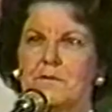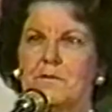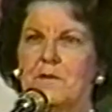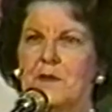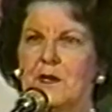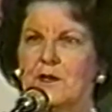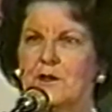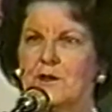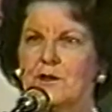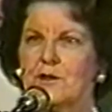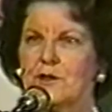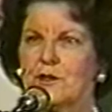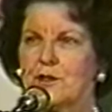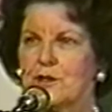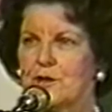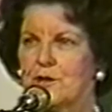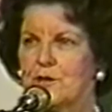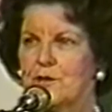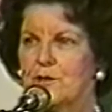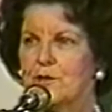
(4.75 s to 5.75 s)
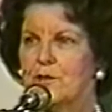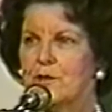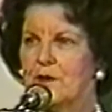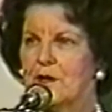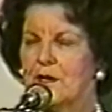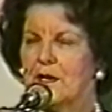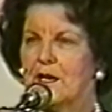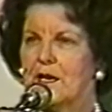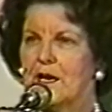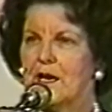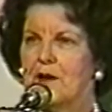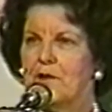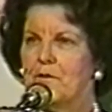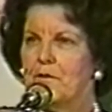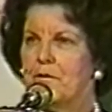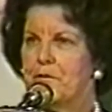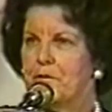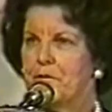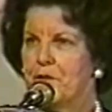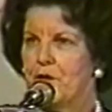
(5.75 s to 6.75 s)
minute or two in
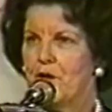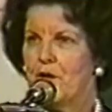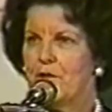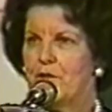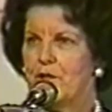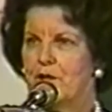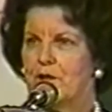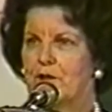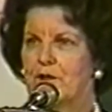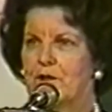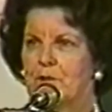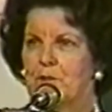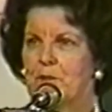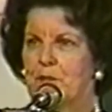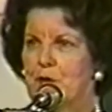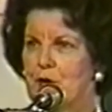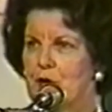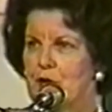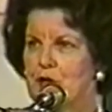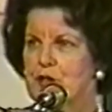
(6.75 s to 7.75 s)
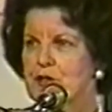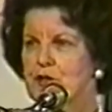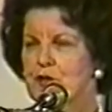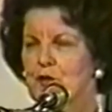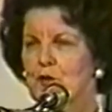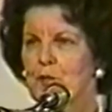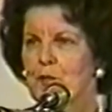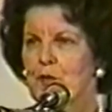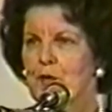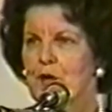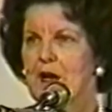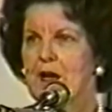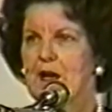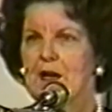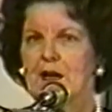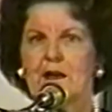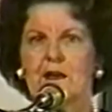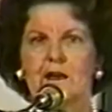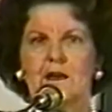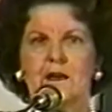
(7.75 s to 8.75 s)
fervent personal
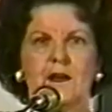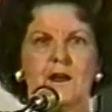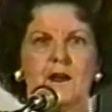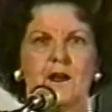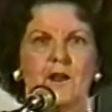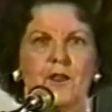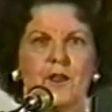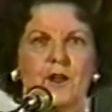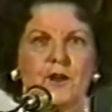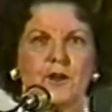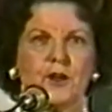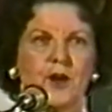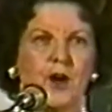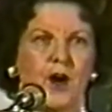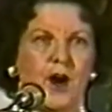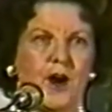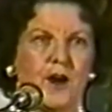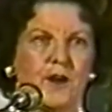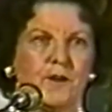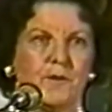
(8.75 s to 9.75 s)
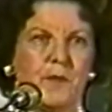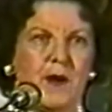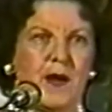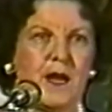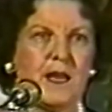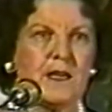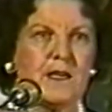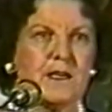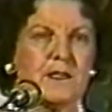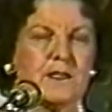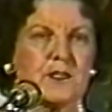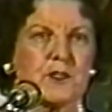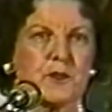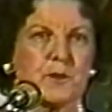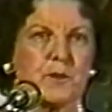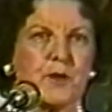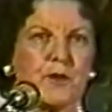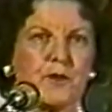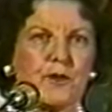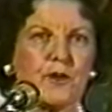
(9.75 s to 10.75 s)
prayer that God by His
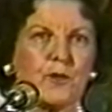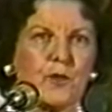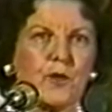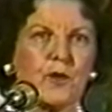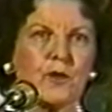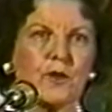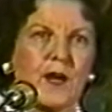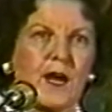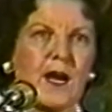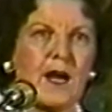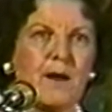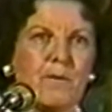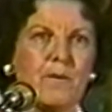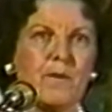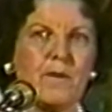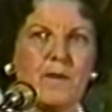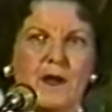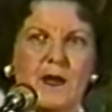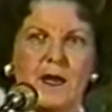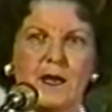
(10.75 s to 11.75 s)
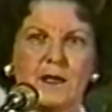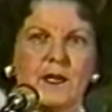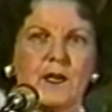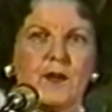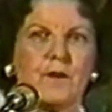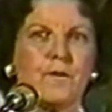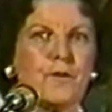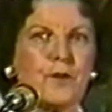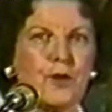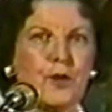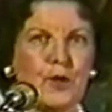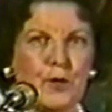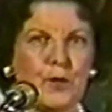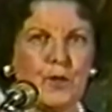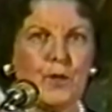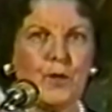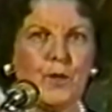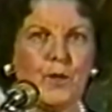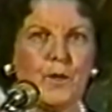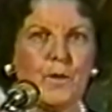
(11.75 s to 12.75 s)
Spirit will come and give
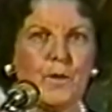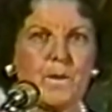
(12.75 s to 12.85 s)
you,